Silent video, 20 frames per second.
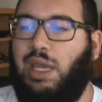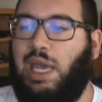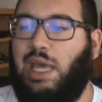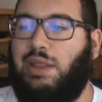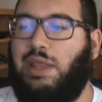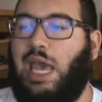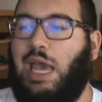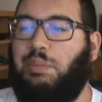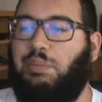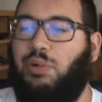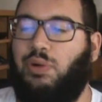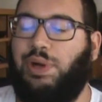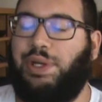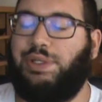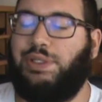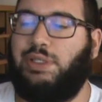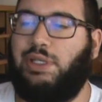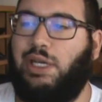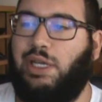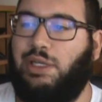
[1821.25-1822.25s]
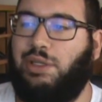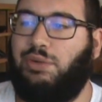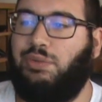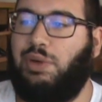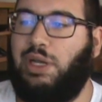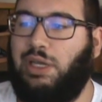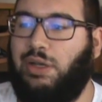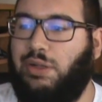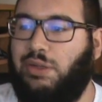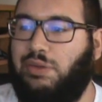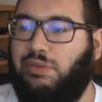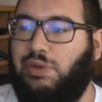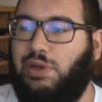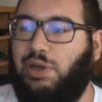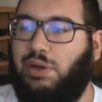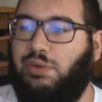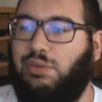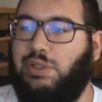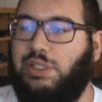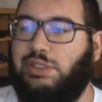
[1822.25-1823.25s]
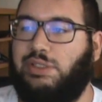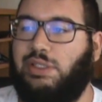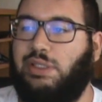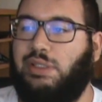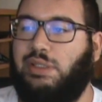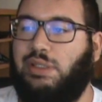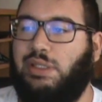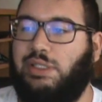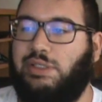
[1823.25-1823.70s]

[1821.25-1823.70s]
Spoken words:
at that point, anyway, Oliveira wasn't